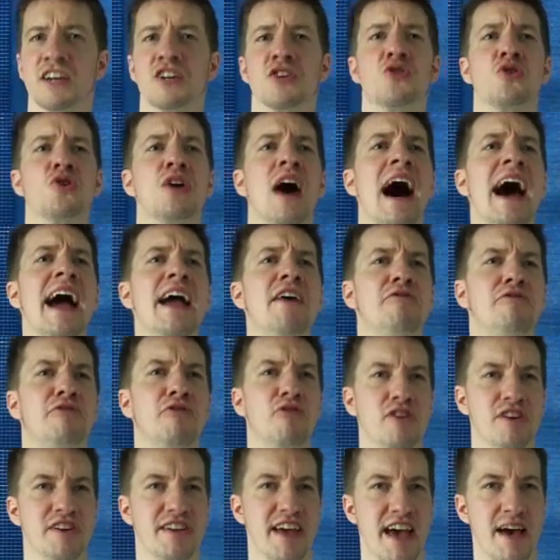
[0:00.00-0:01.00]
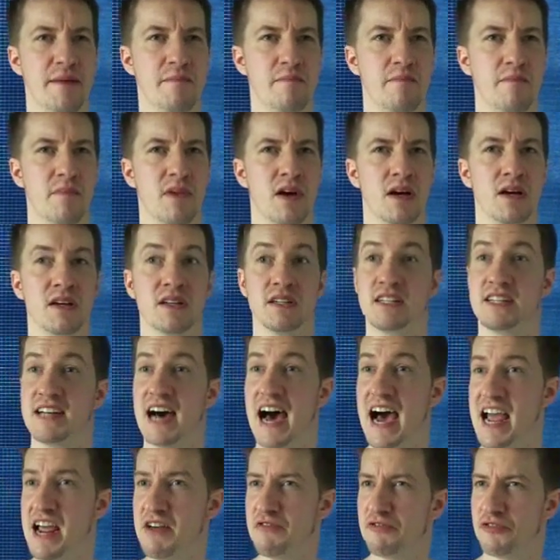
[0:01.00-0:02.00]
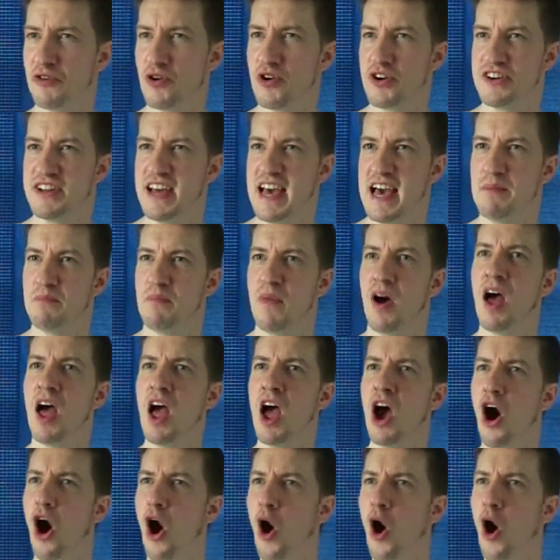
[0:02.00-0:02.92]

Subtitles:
cry for them, die for them